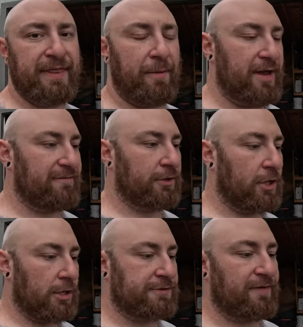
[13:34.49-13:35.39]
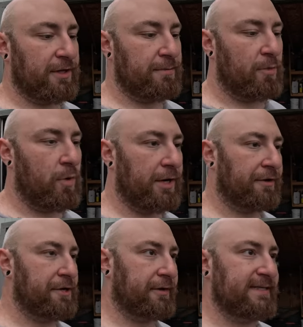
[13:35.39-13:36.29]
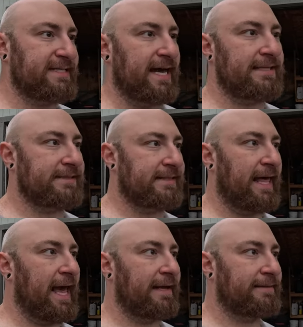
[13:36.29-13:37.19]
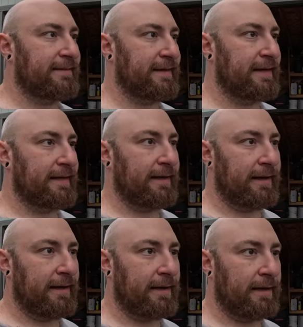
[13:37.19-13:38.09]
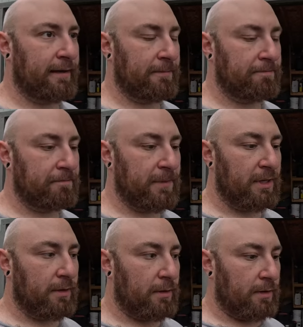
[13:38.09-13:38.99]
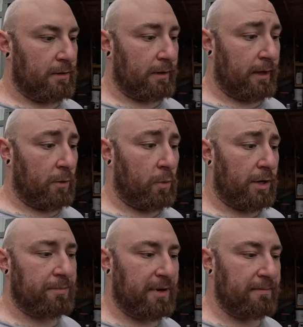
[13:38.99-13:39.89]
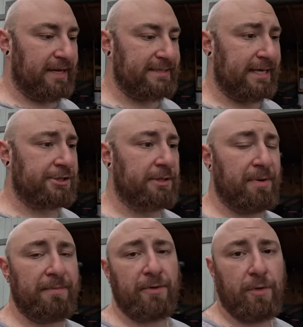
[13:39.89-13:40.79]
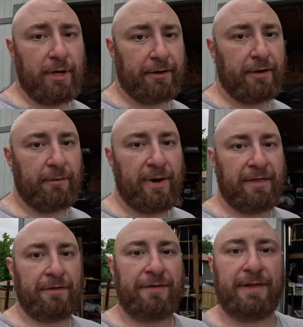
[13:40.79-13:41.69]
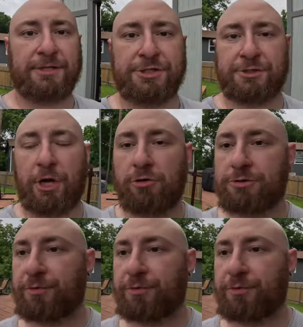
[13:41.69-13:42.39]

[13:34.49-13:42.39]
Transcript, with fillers: That way you have a large volume of water and you can test that the uh, uh, water pump is actually pumping water rather than it's just hose